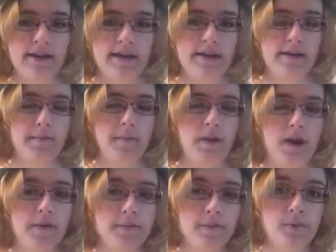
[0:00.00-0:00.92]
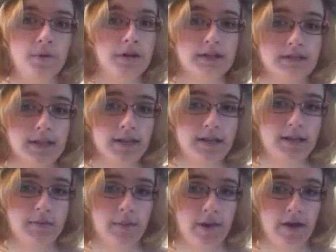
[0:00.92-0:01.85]
I'm more
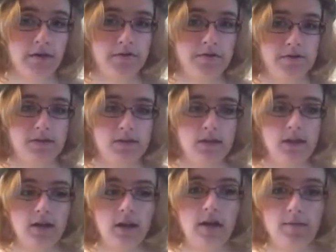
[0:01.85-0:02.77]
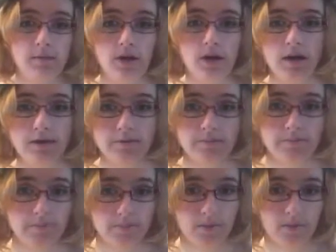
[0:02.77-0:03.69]
excited about Epcot.
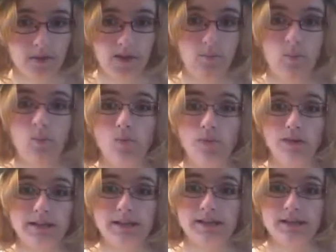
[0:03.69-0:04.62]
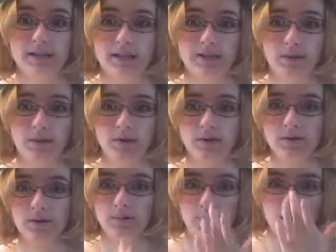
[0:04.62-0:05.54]
I'm really excited about
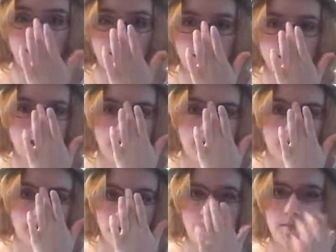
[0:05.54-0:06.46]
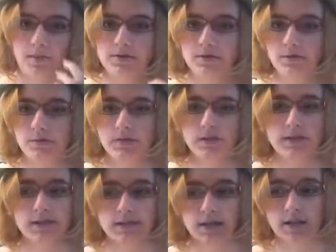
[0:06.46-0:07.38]
going to Epcot. I'm also
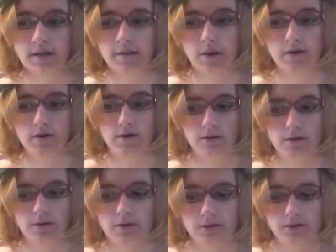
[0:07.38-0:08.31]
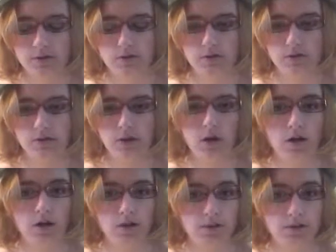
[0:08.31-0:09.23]
really excited about going to
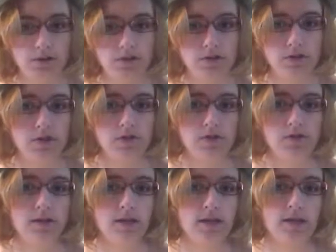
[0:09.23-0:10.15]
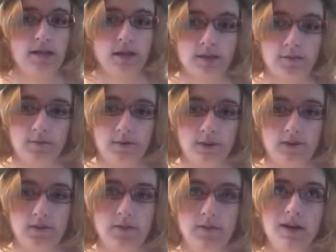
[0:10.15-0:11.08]
Hollywood Studios and Animal
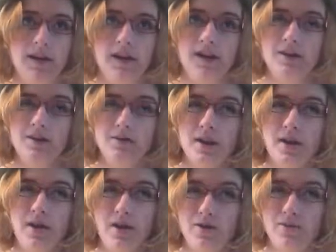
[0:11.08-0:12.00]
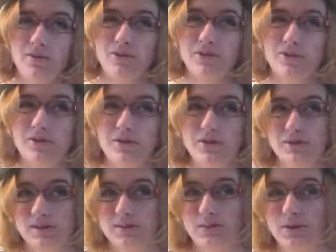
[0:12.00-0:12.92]
Kingdom. I know Hollywood
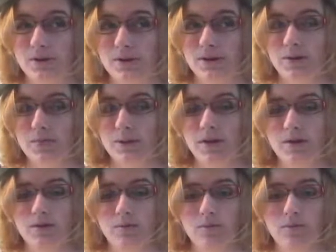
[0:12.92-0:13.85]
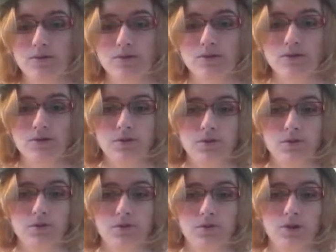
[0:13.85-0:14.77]
Studios is pretty comparable
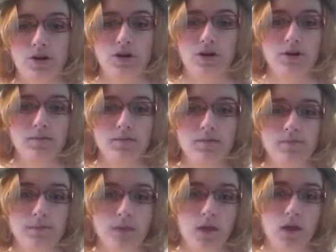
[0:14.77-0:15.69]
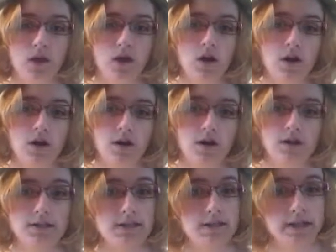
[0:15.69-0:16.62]
to
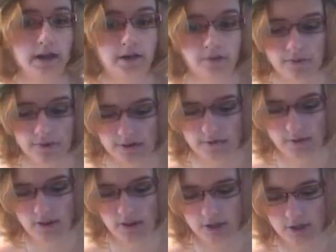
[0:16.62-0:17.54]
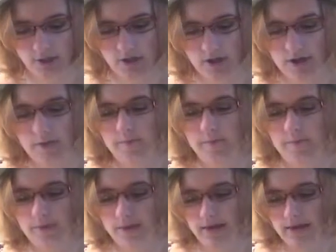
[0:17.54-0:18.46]
our Disney California Adventure,
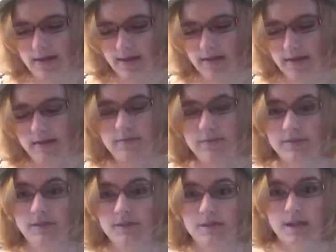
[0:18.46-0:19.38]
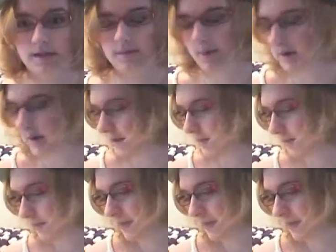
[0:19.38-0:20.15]
but I'm still excited about it.